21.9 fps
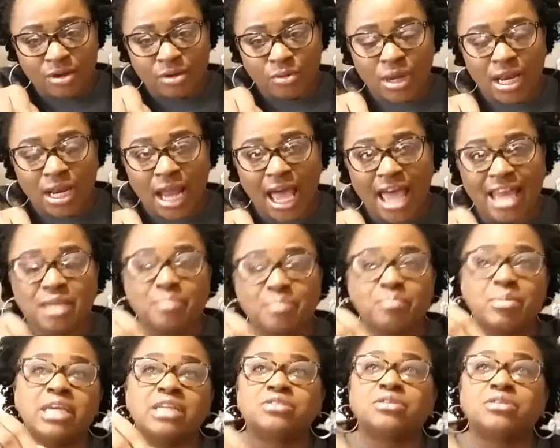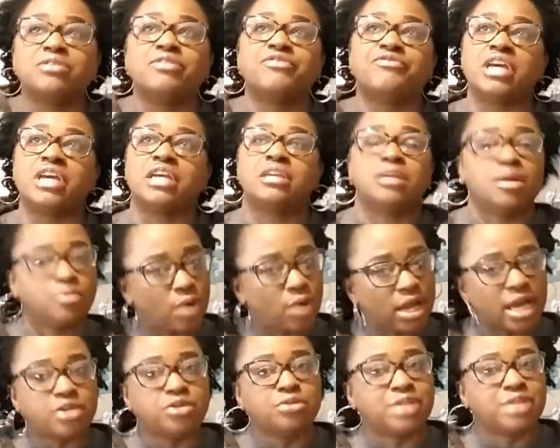Well, I didn't mean to offend you.
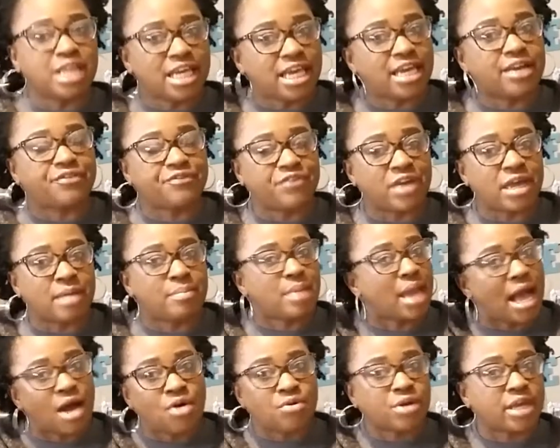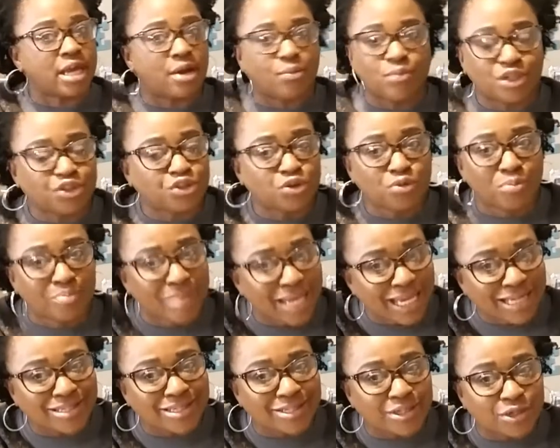Well, you did offend me. I don't care what you
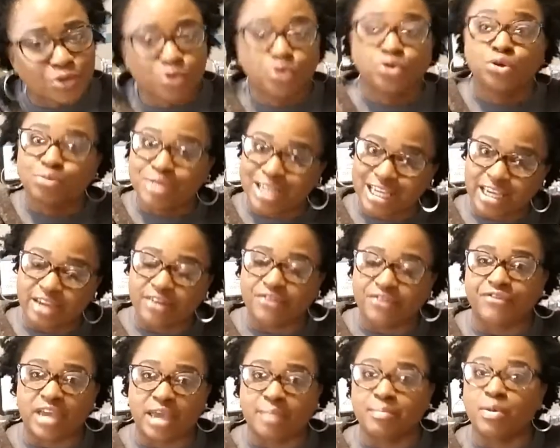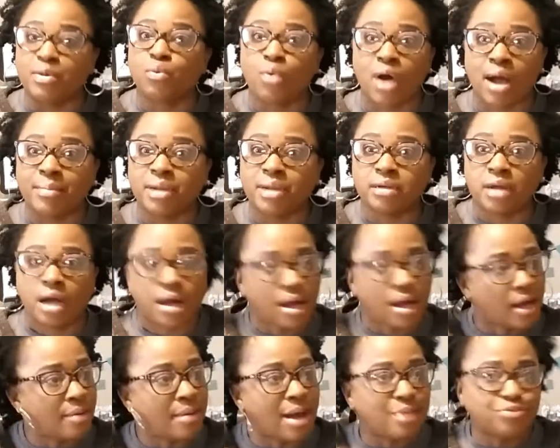meant to do. You did offend me, woman.
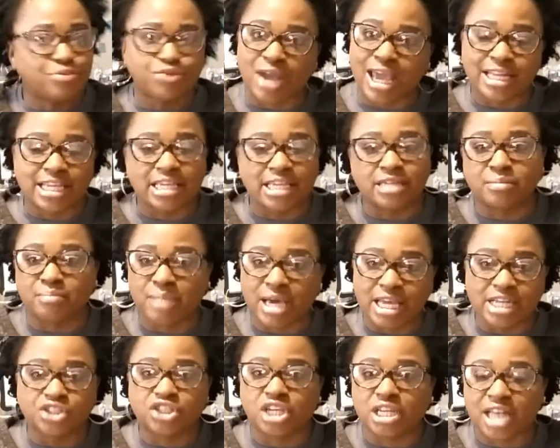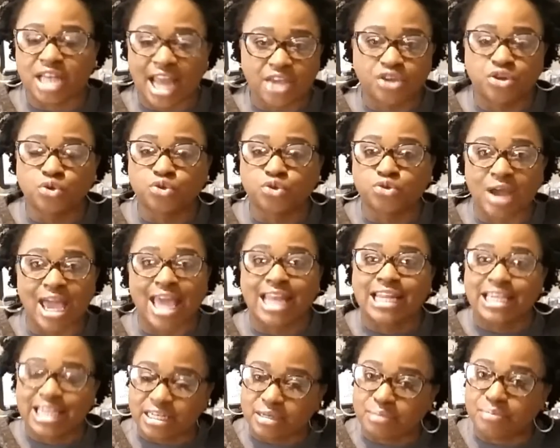Uh, I'm trying to get the money just like you
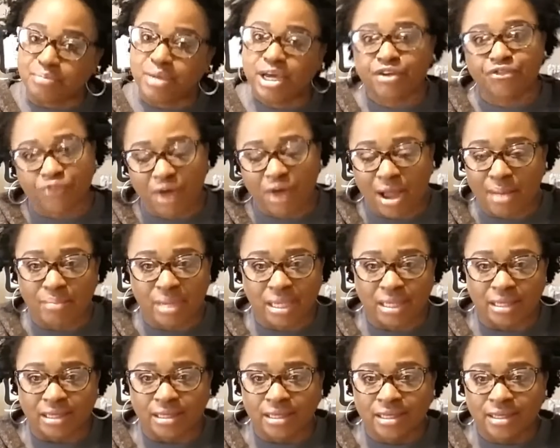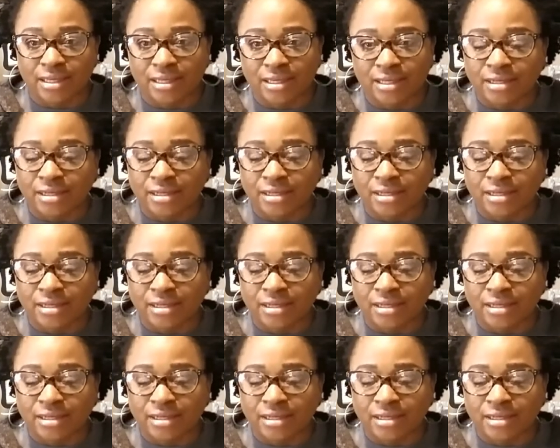trying to get the money from me.